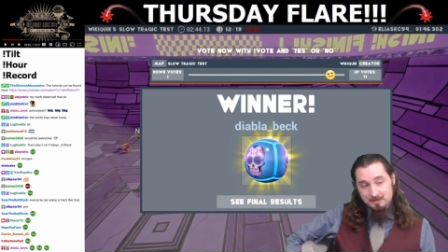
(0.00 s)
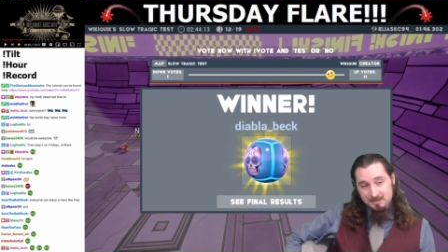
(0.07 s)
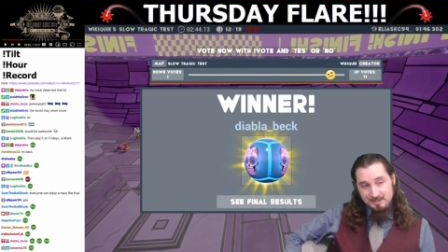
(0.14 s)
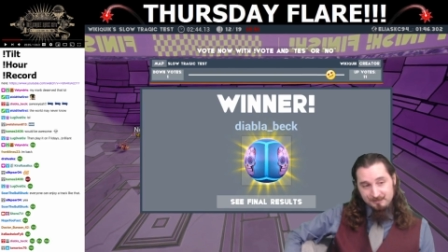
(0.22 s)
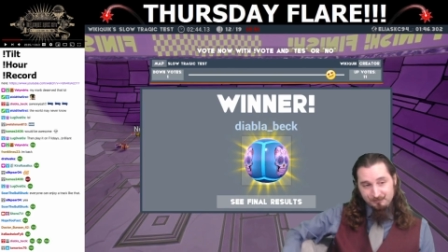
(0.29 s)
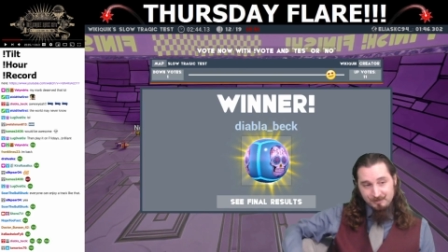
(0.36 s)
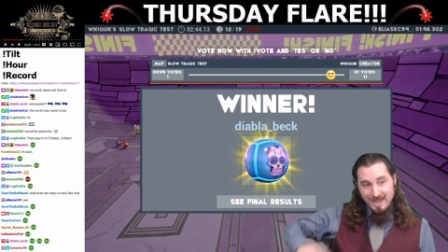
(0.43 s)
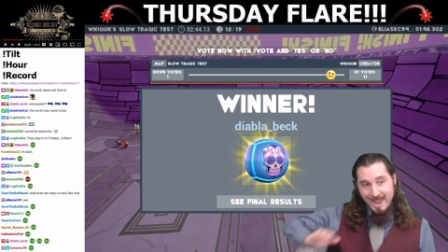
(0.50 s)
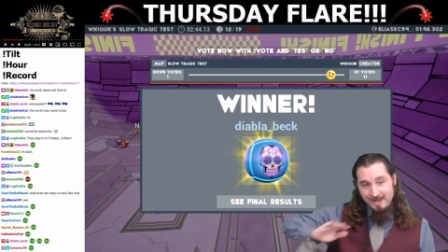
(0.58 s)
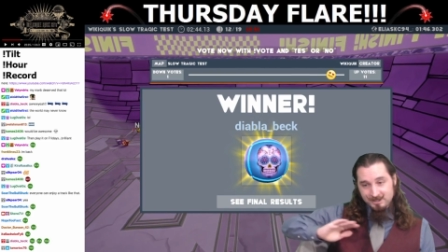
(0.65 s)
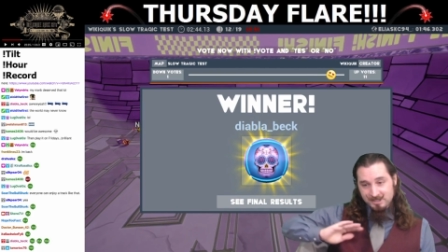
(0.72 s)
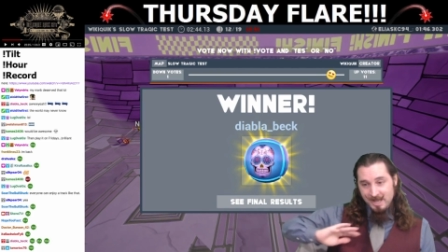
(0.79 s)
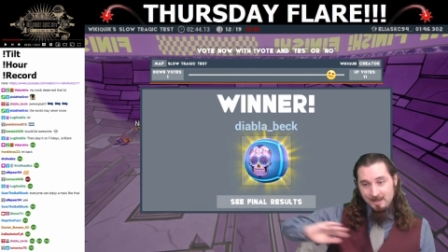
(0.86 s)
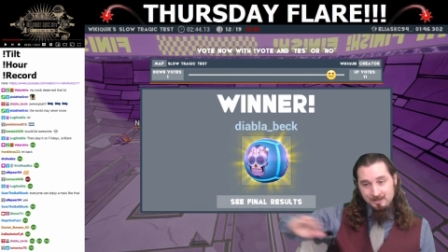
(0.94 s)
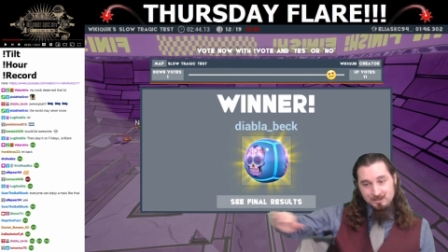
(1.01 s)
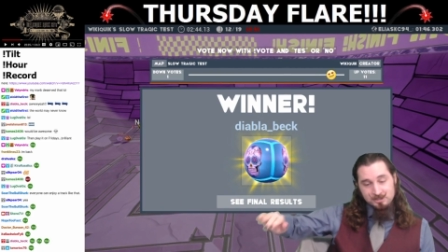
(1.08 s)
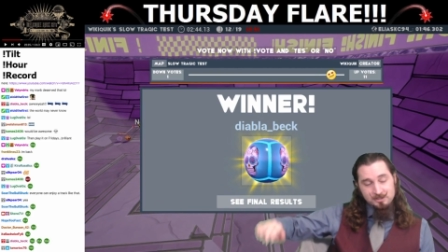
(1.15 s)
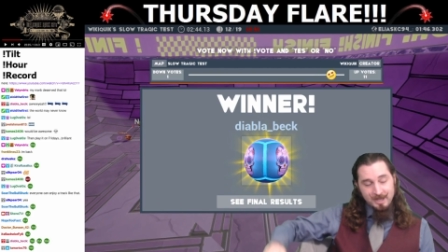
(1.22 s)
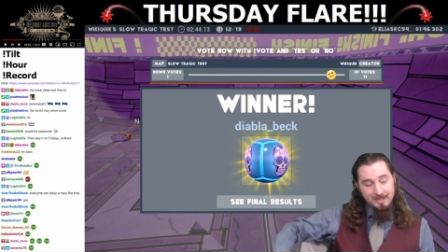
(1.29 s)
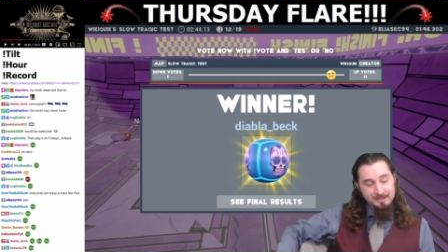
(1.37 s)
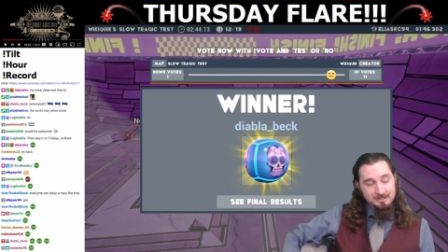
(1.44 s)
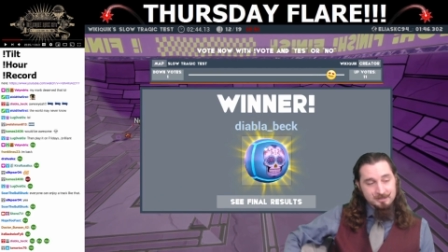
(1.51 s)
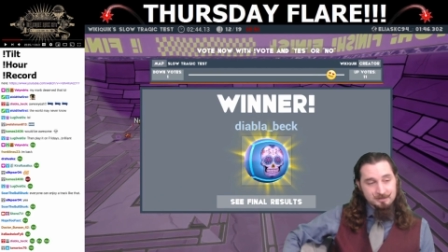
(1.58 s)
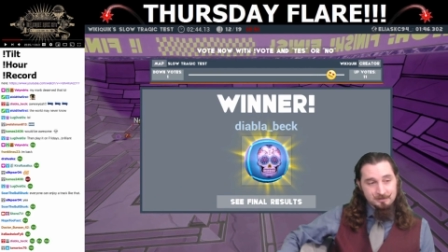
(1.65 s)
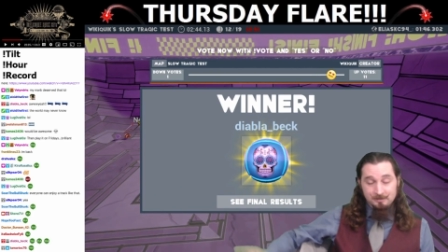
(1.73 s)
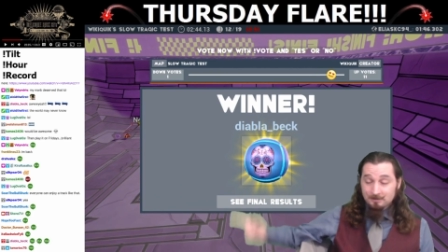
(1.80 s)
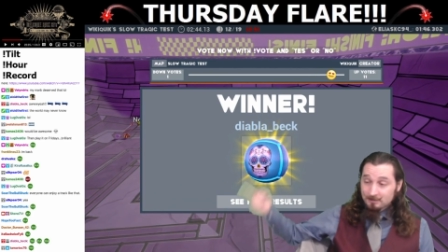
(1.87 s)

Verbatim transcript: Just flat challenge tracks.